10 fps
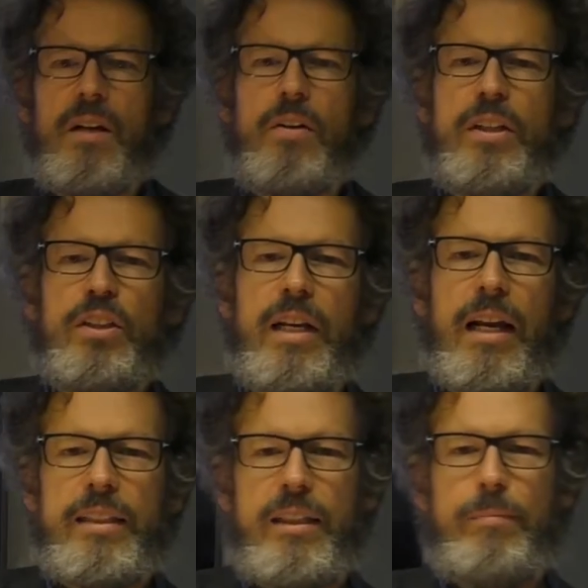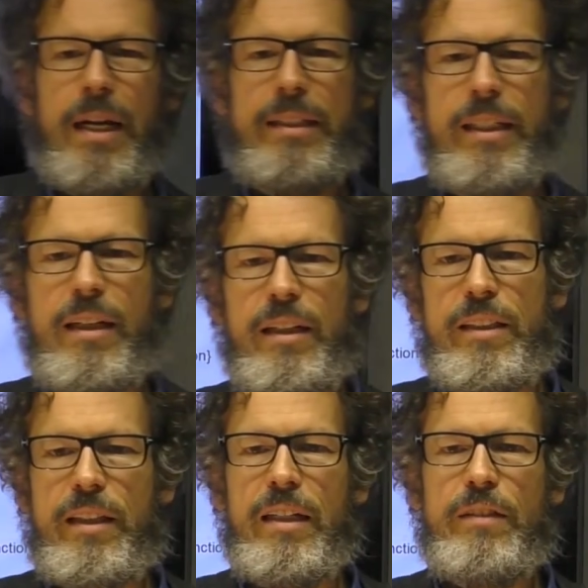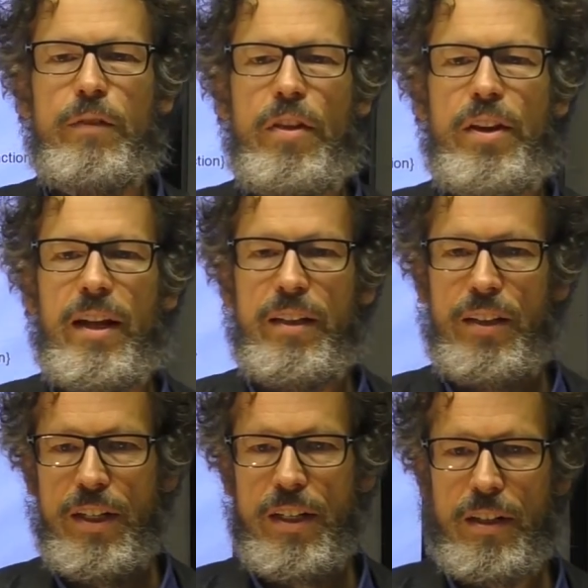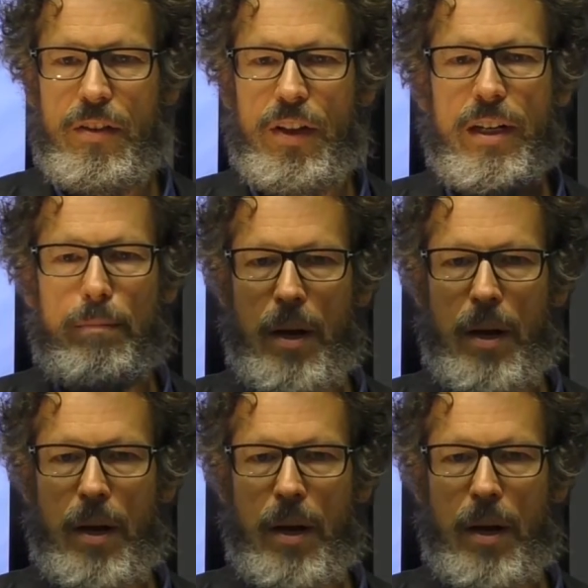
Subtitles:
Rationality basically stands for the idea that a